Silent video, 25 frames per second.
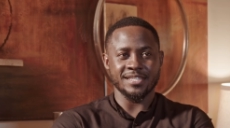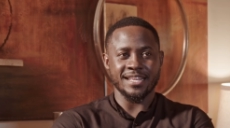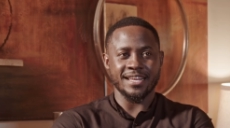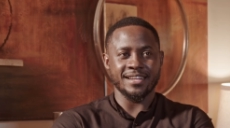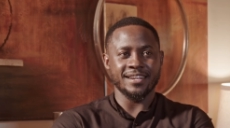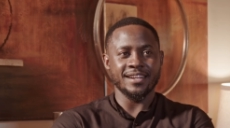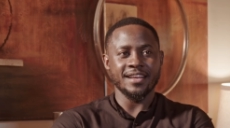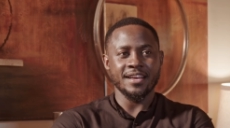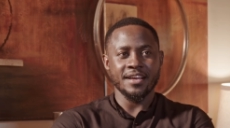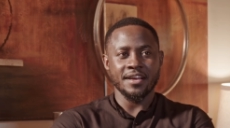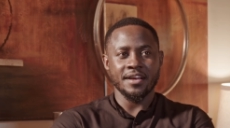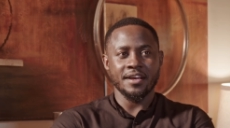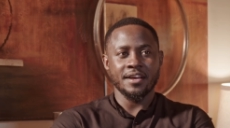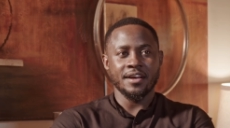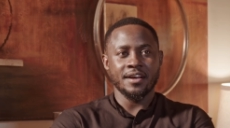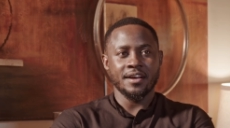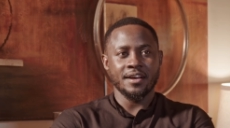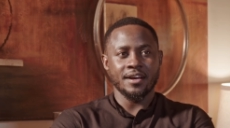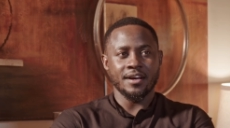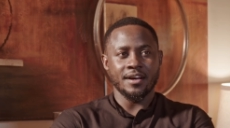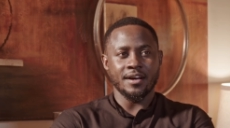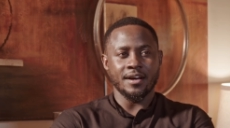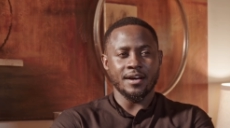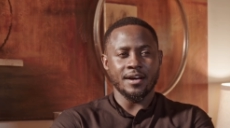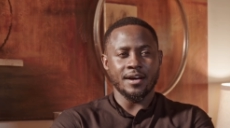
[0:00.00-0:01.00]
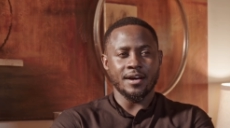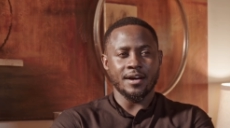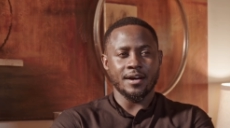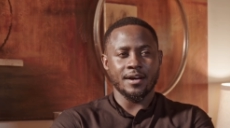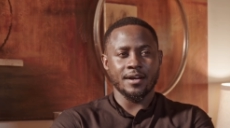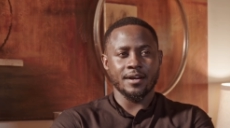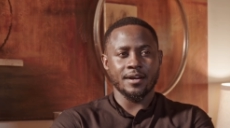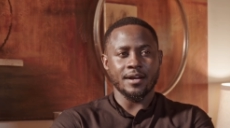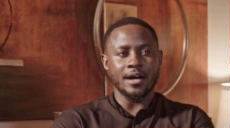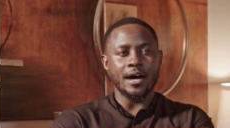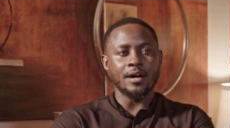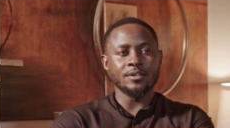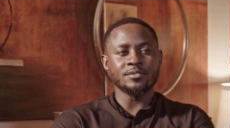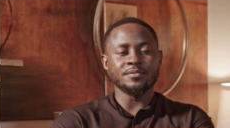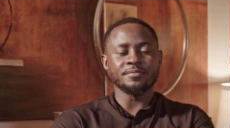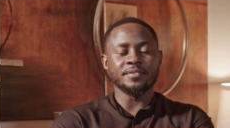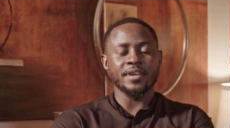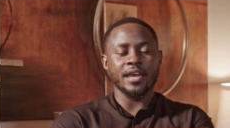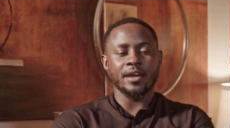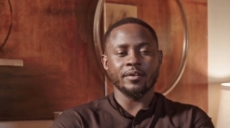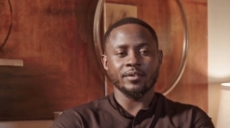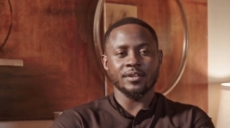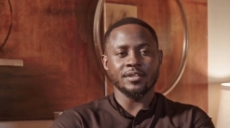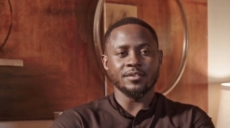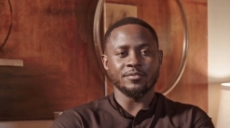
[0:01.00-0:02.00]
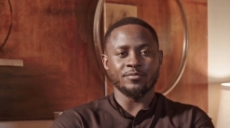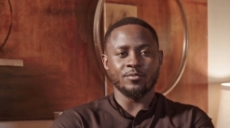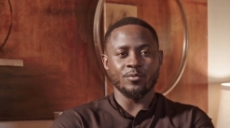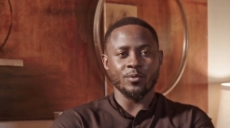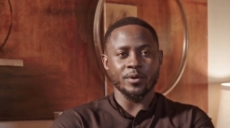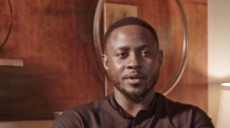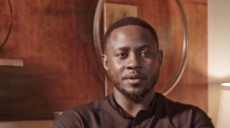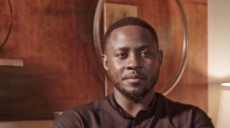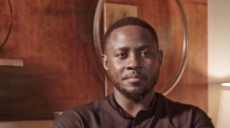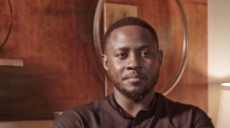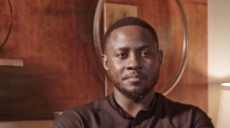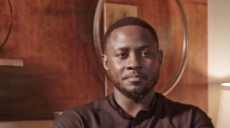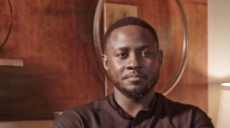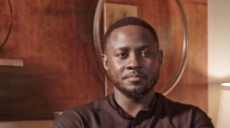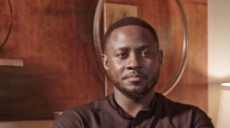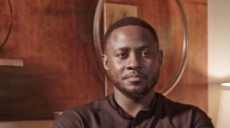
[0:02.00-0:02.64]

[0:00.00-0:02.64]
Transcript: that are out of character for him.